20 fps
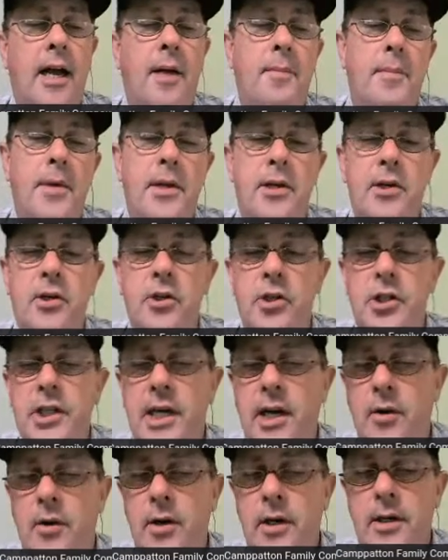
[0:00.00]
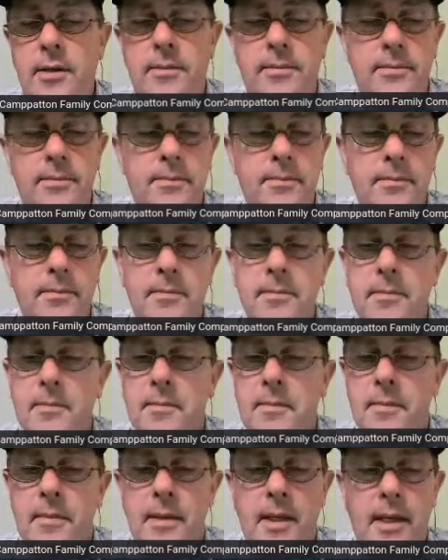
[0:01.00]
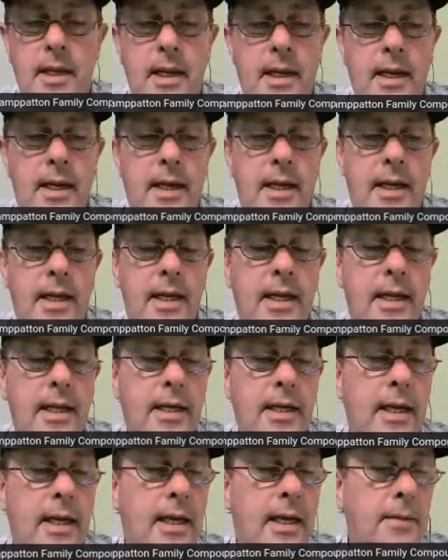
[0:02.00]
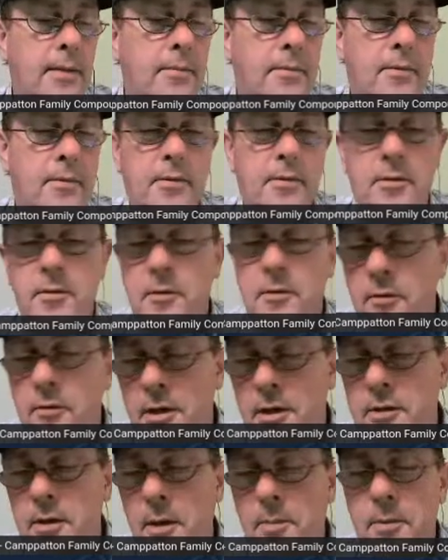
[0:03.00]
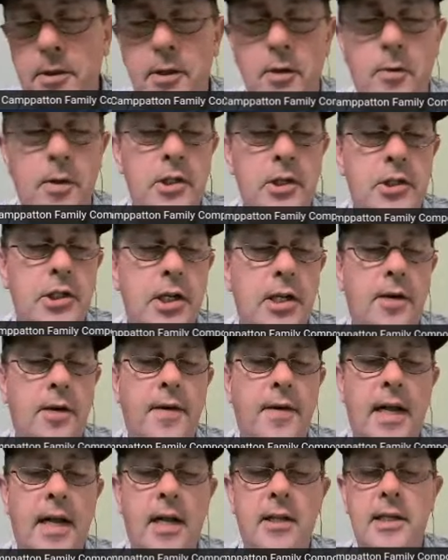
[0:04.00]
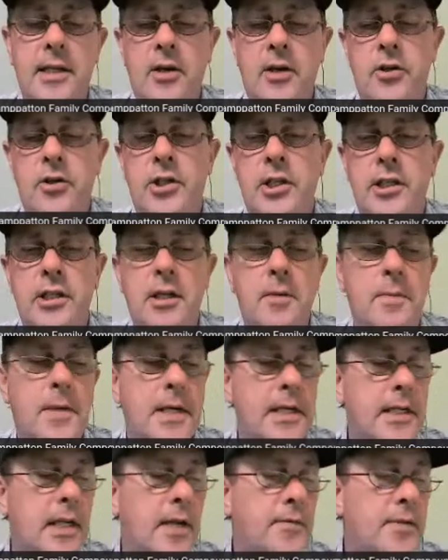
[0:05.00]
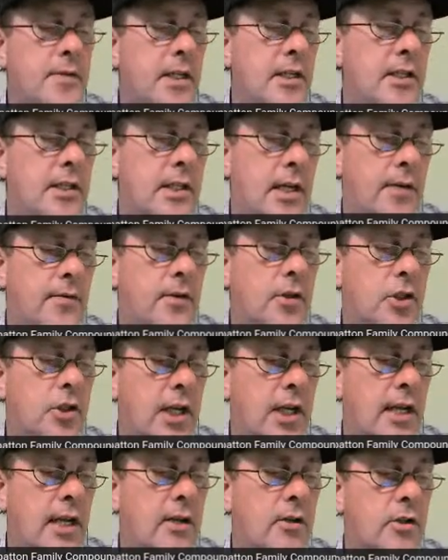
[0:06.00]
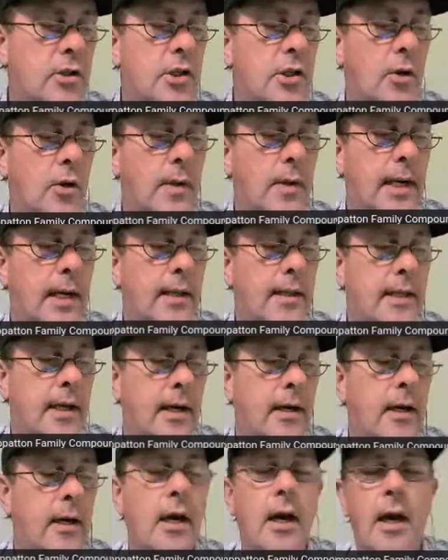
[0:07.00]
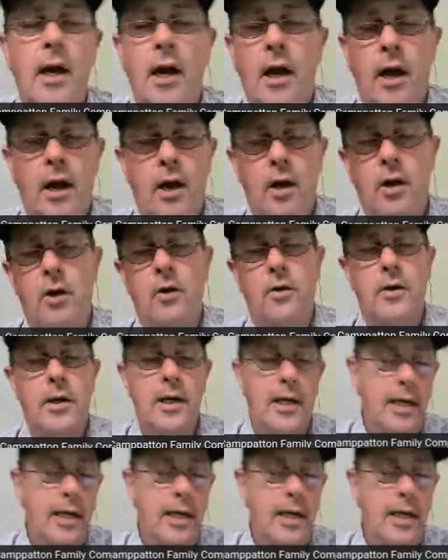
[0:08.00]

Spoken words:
Meteor Shower. And the reason I put the question of how dangerous is it, because I've seen several channels thrown out there. Oh,